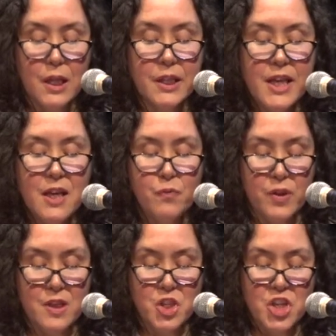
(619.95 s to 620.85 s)
leave
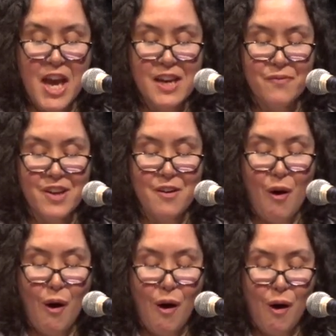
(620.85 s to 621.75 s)
with the shine of it
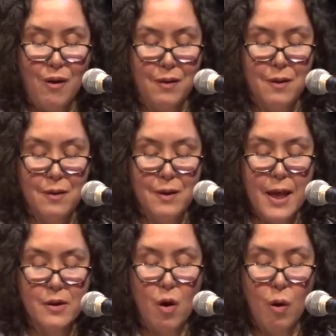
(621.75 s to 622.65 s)
all
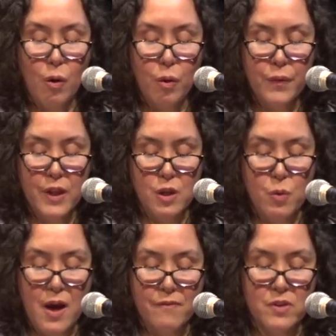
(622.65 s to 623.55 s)
and all that you
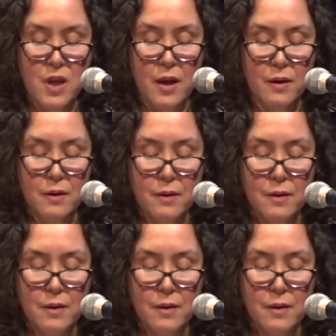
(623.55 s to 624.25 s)
have done.